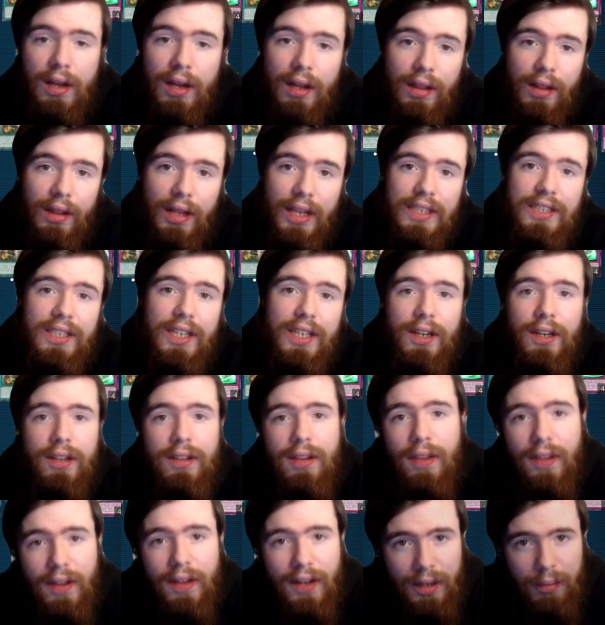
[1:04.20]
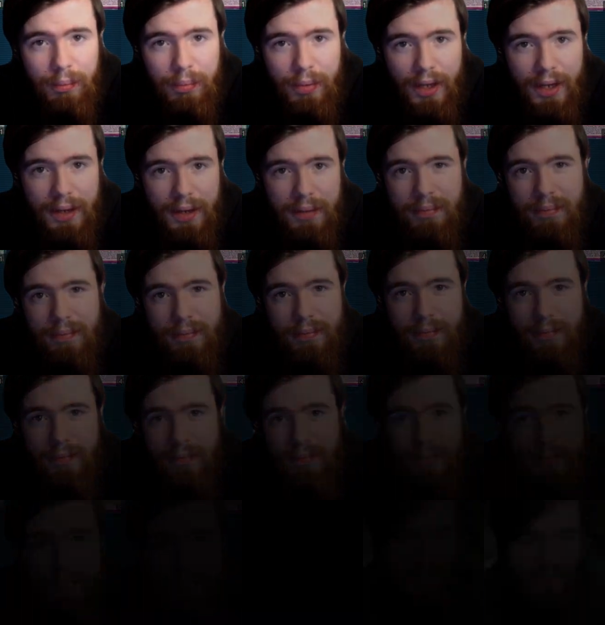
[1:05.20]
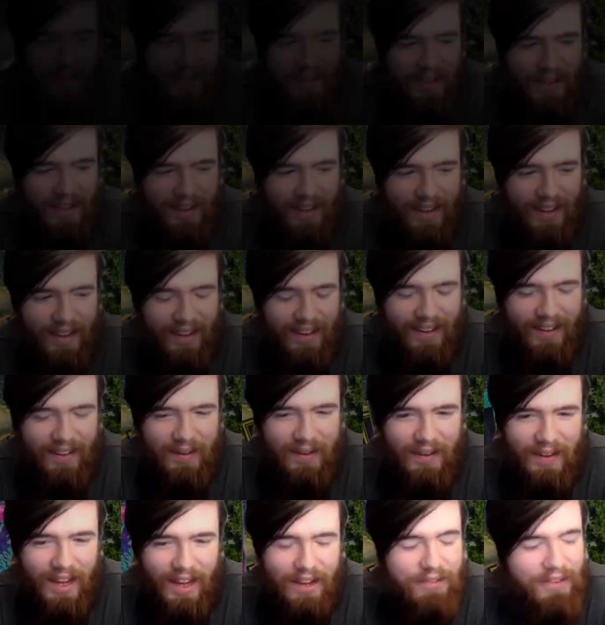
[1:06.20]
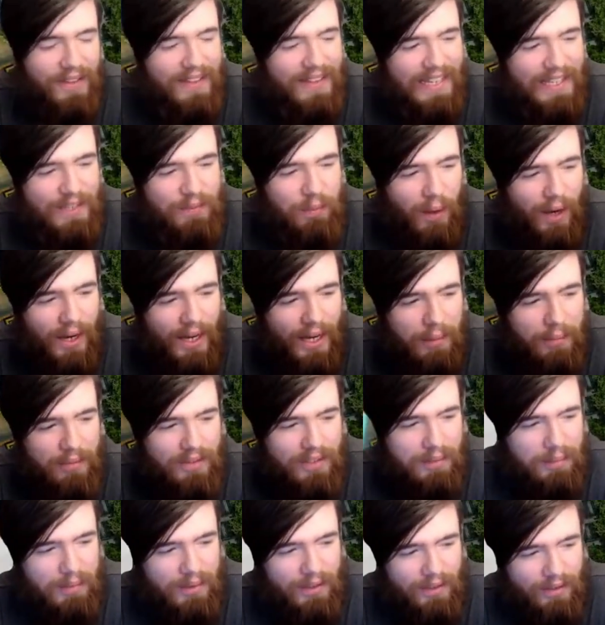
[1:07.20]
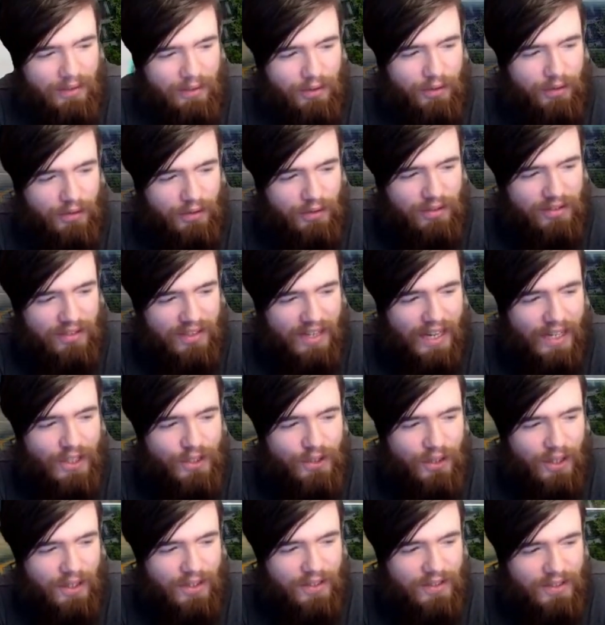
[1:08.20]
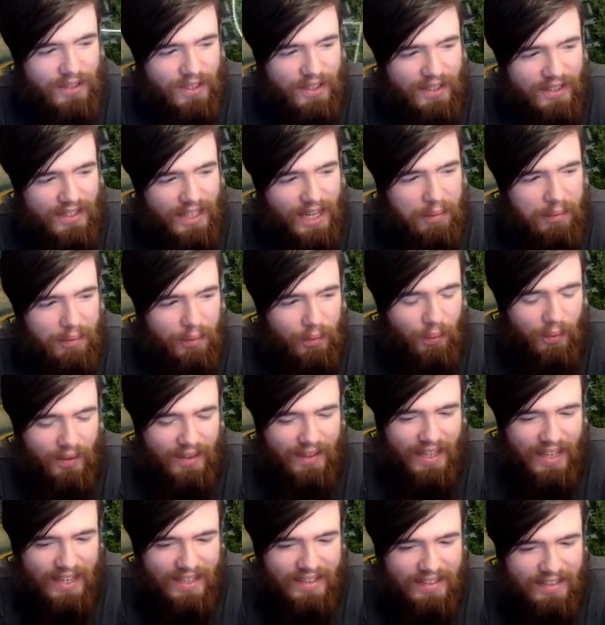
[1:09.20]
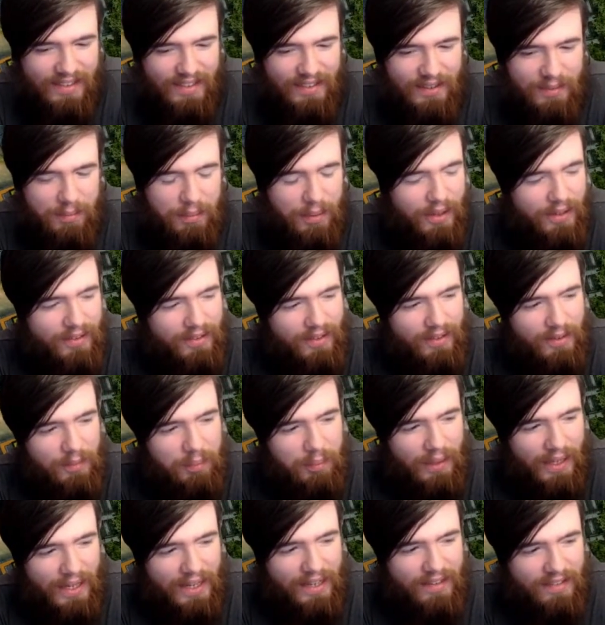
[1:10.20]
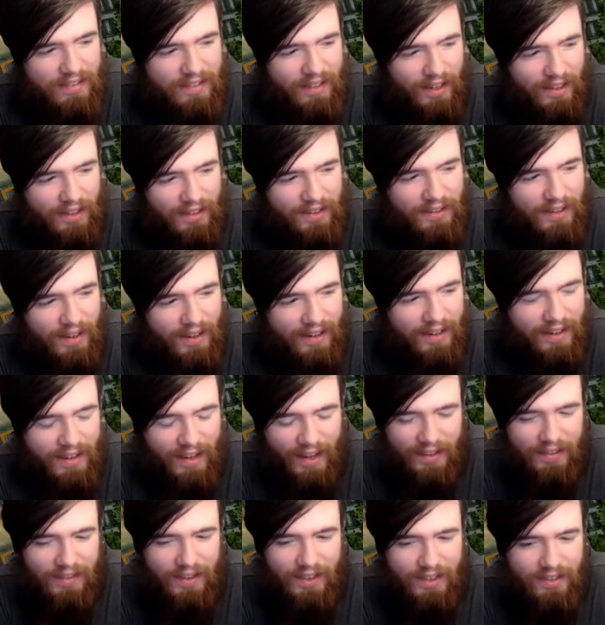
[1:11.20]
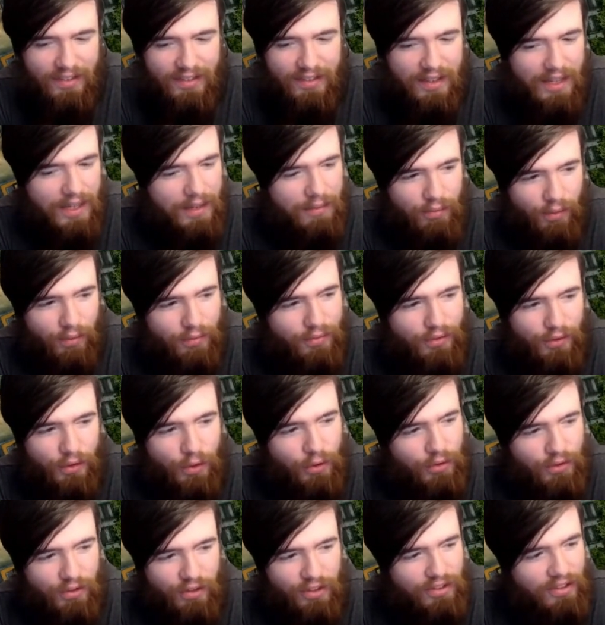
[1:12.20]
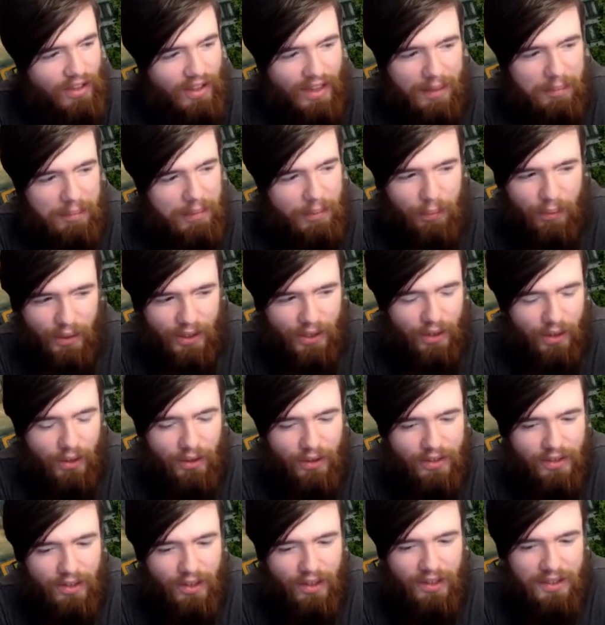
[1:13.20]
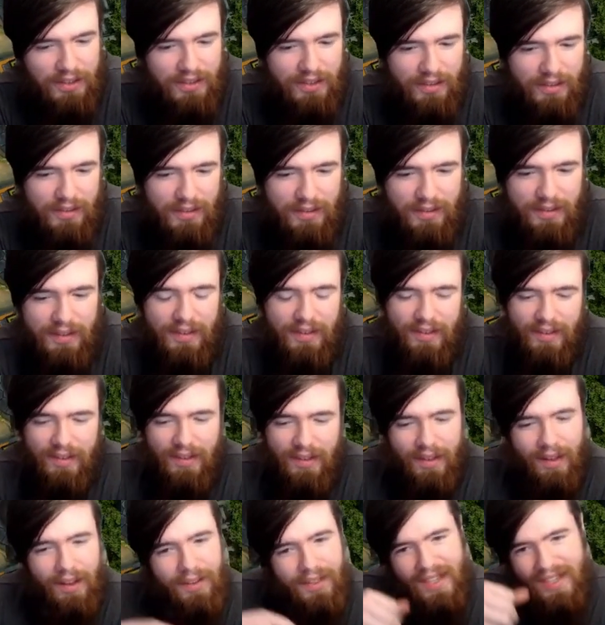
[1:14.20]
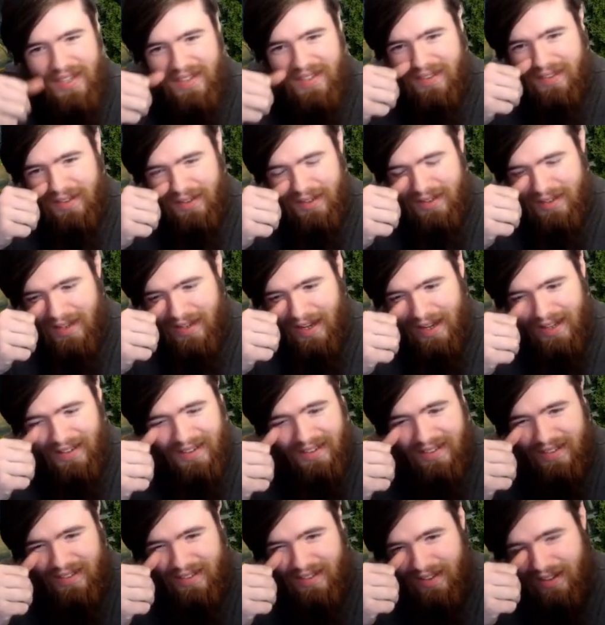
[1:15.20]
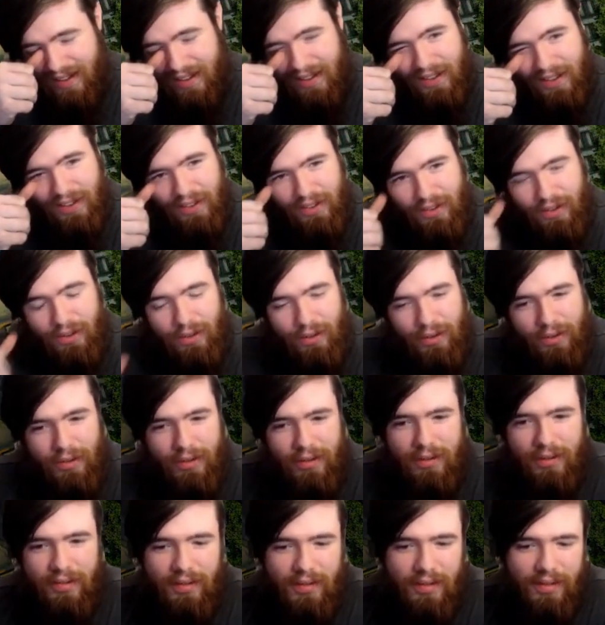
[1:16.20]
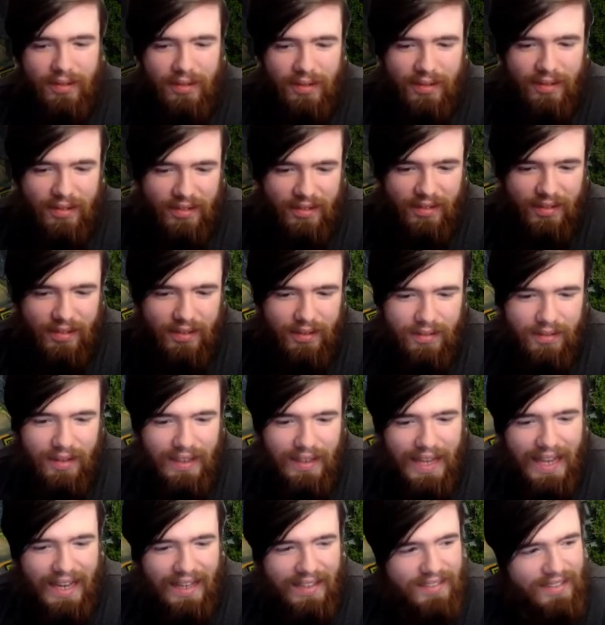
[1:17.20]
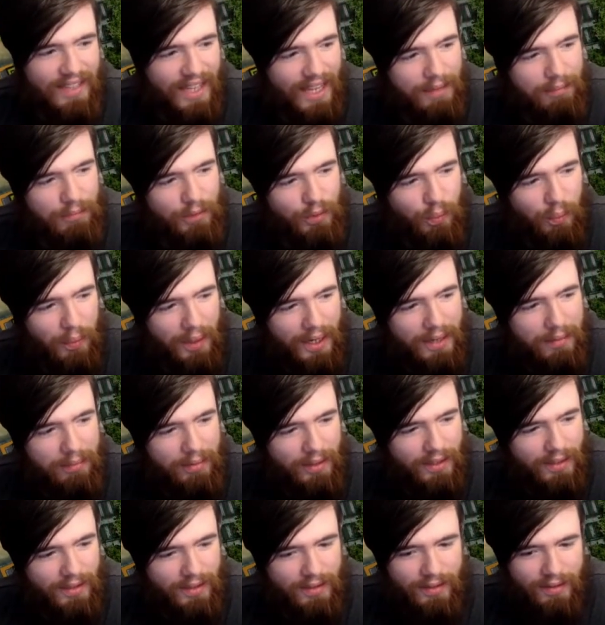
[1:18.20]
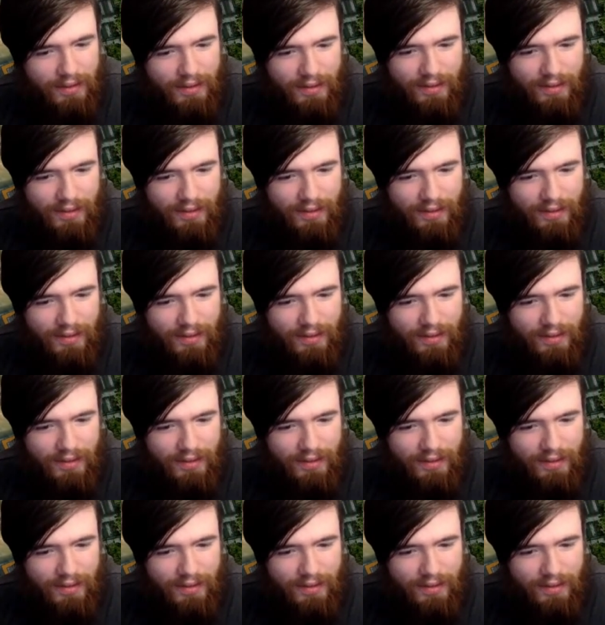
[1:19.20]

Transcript: Let's get into the gameplay. Oh, I think that's why I was able to use Sky to get them one last season, because it's a blind second deck, and this game refuses to let me win a coin toss. Oh, this, this hand isn't nearly as good. The last hand was way better.